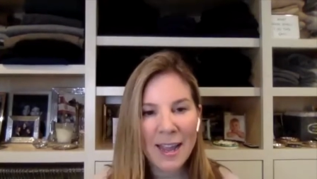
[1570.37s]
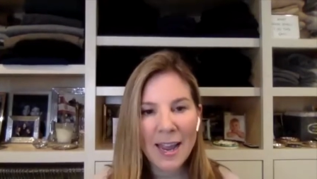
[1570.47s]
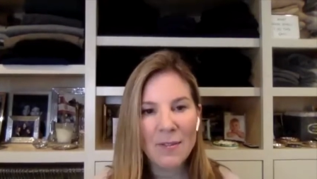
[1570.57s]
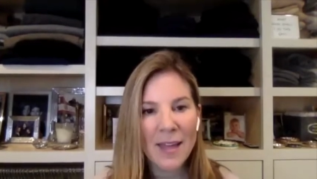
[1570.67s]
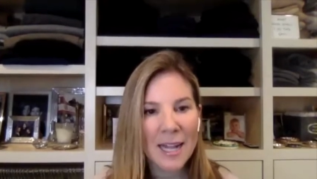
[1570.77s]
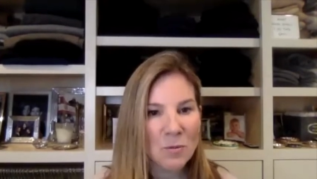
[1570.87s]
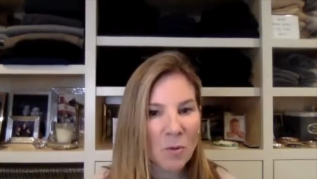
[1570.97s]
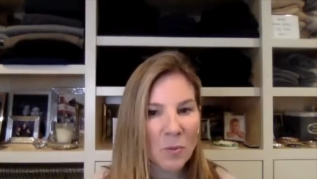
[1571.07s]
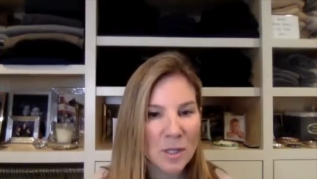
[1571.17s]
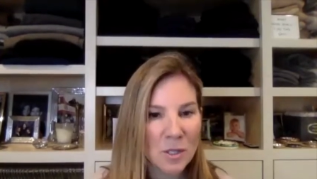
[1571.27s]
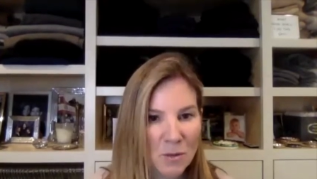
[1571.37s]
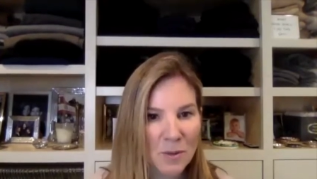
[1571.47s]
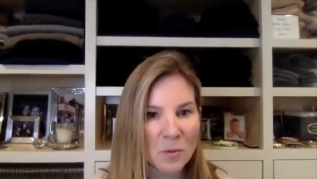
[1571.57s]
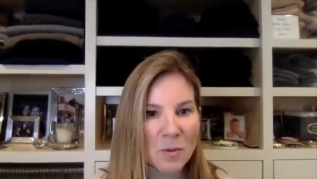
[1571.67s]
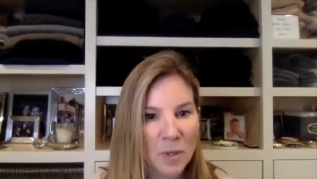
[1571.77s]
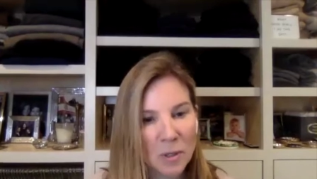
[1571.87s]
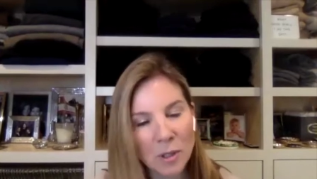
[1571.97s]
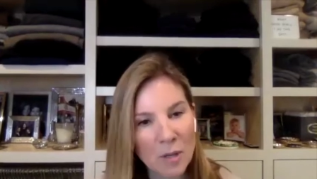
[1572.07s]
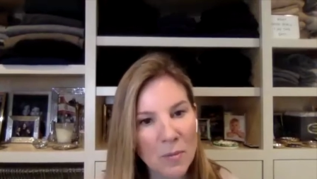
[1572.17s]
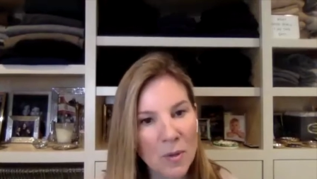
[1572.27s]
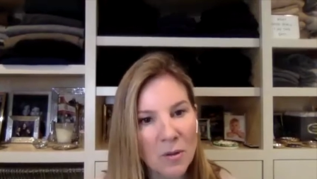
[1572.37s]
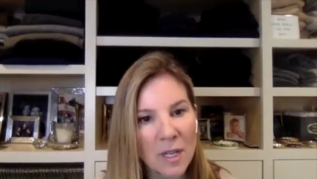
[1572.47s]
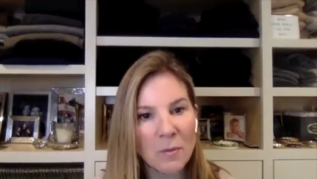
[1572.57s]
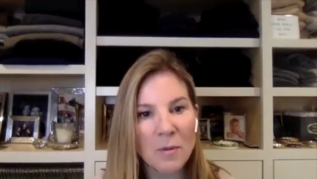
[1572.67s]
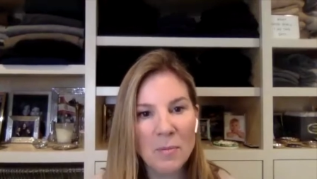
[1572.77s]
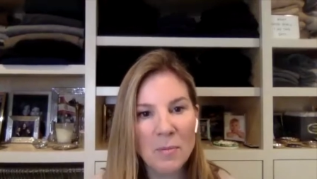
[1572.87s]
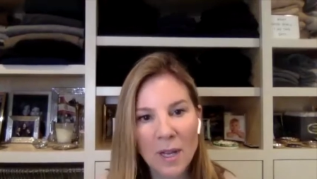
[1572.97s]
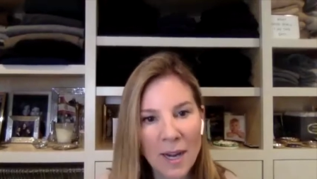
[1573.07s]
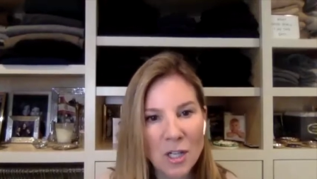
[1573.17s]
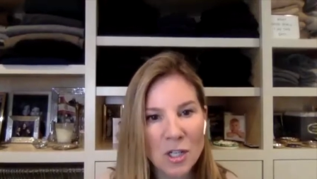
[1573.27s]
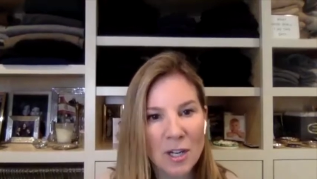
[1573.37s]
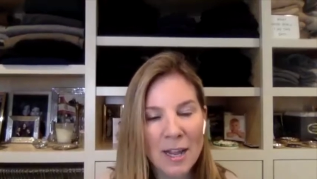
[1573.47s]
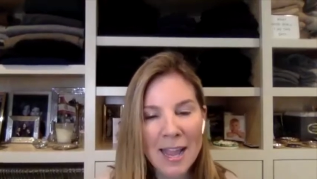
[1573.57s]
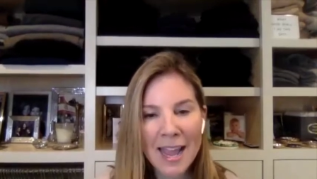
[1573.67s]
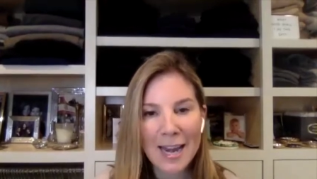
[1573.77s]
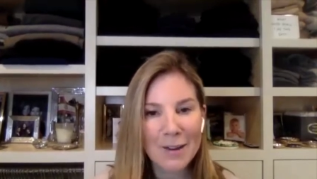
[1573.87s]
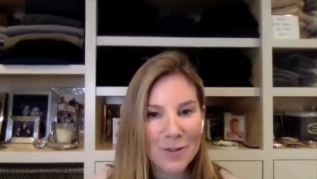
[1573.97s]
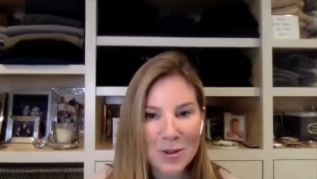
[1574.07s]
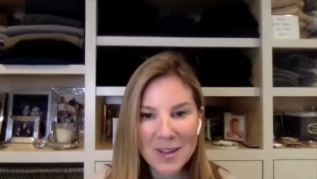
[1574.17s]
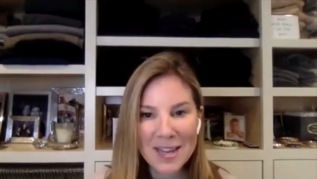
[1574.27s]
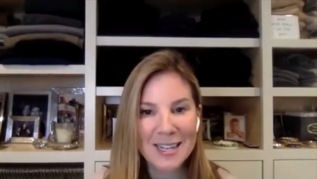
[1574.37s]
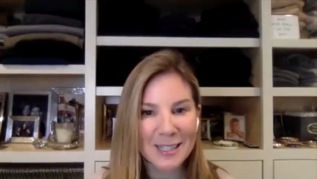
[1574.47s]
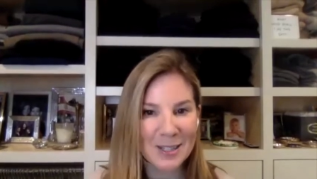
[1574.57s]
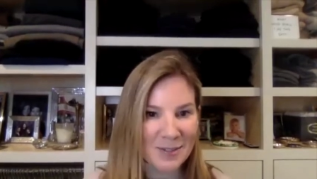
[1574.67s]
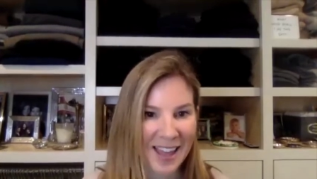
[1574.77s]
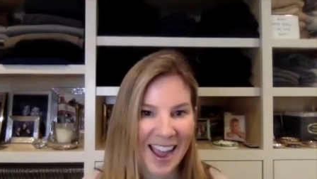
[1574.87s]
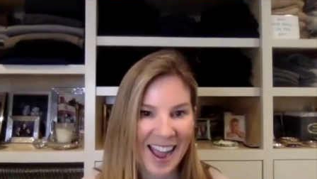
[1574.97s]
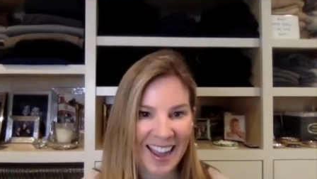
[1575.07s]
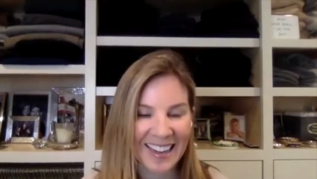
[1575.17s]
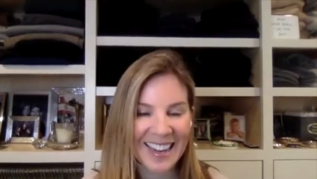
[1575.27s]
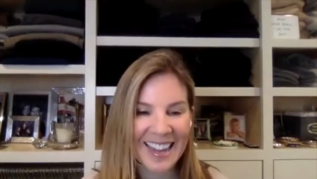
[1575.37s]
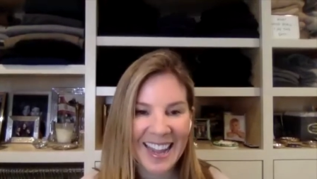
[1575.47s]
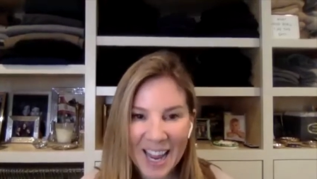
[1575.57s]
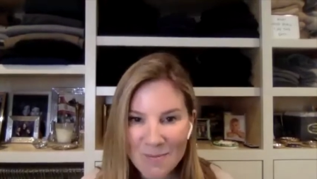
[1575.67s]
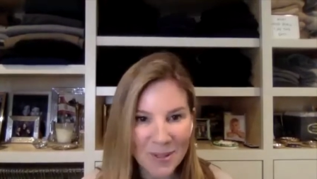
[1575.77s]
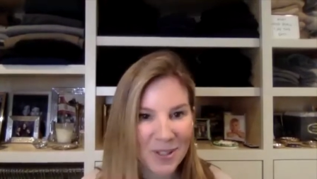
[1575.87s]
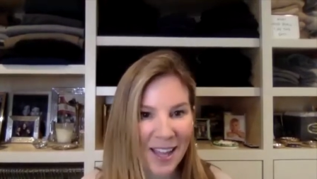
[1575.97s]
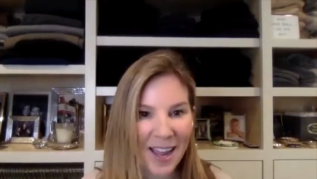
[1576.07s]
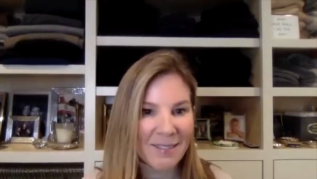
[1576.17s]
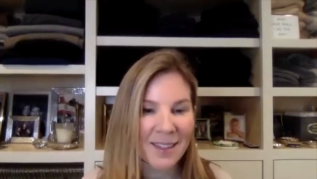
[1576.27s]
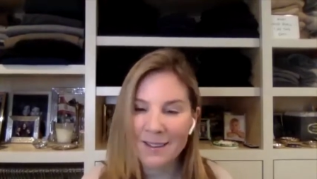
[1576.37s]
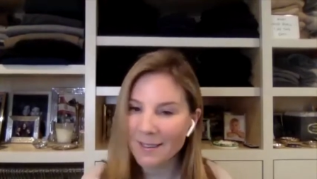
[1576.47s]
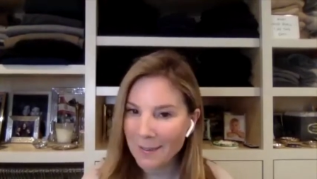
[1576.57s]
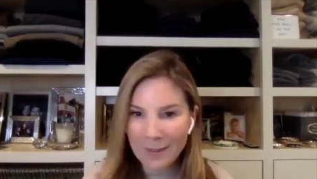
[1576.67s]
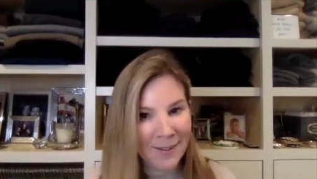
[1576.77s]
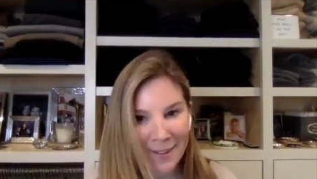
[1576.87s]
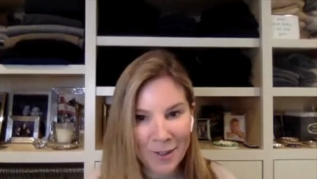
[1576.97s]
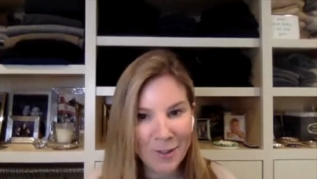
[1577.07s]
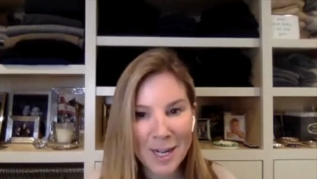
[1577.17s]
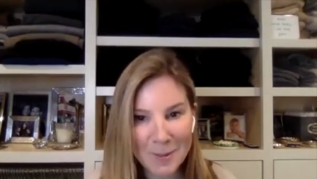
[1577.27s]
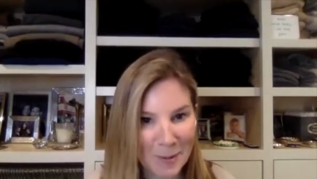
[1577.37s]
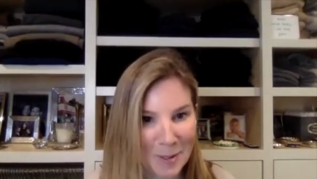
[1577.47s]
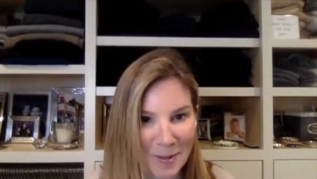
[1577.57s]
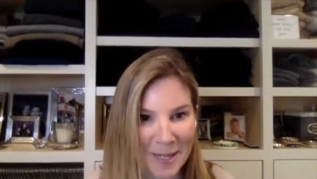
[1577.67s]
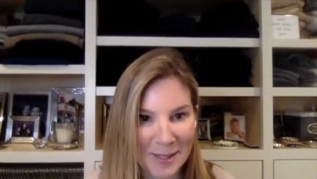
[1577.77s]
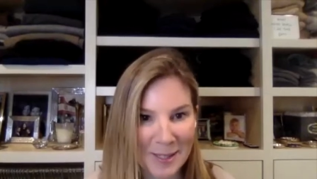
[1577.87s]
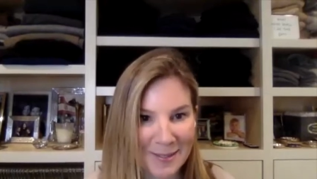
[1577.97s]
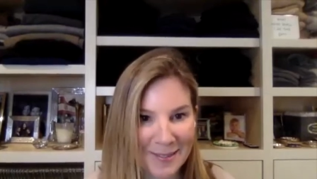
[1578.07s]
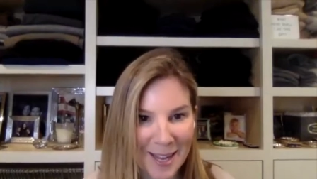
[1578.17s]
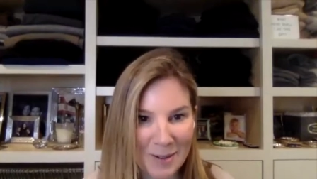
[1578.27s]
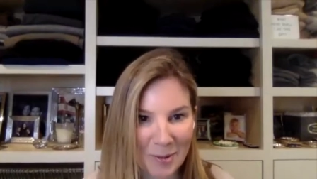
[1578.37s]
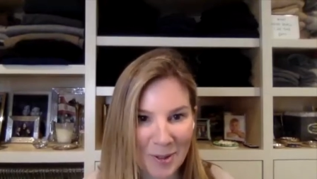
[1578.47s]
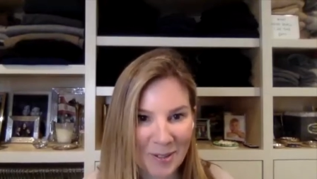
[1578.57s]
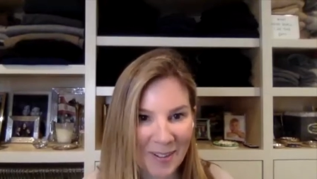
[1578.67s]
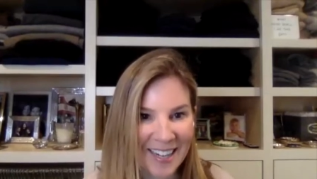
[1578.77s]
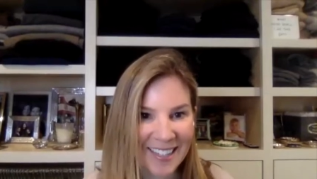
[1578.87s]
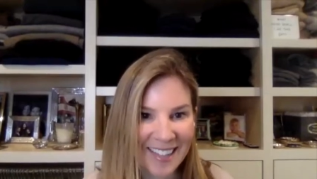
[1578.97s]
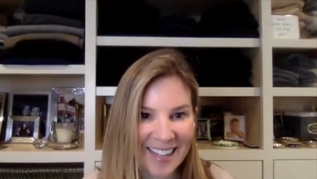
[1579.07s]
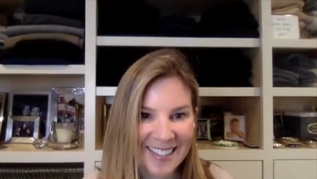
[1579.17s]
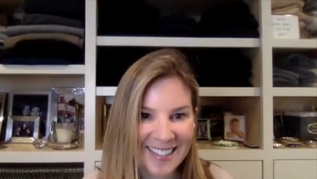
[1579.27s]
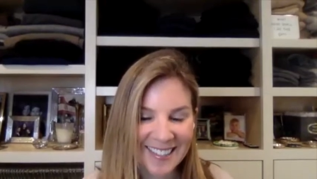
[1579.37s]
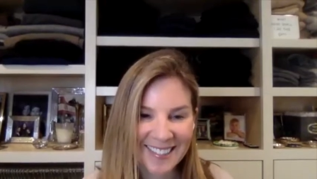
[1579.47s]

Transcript: And that's what we do, is we build community and we build connection. And if you can't do that and build that, then you're not supposed to be in this line of work, right? That's